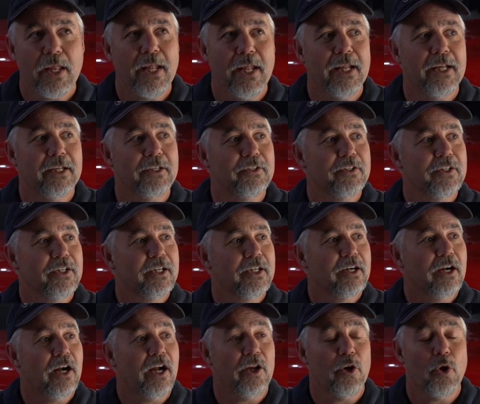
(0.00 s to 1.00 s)
and
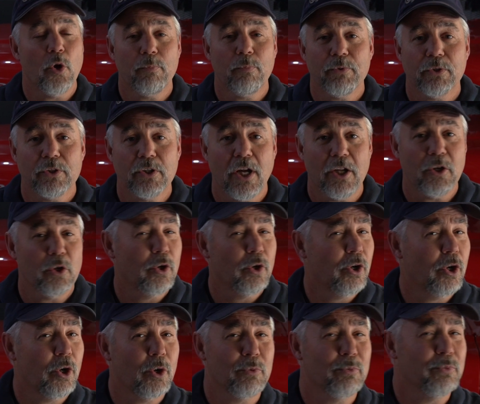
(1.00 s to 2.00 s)
I hope they're not
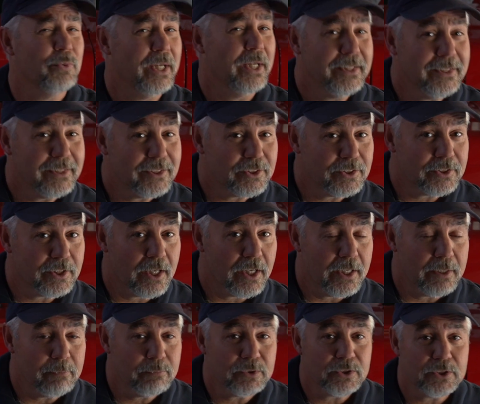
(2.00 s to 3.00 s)
horrendous
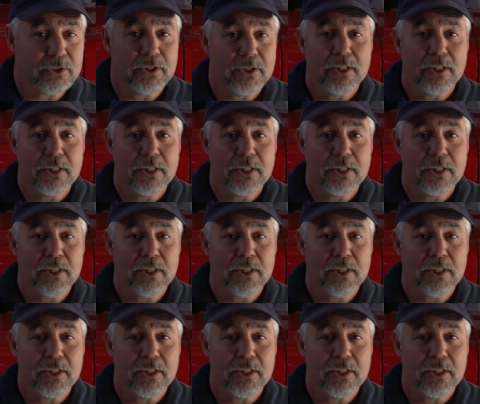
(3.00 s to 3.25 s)
times.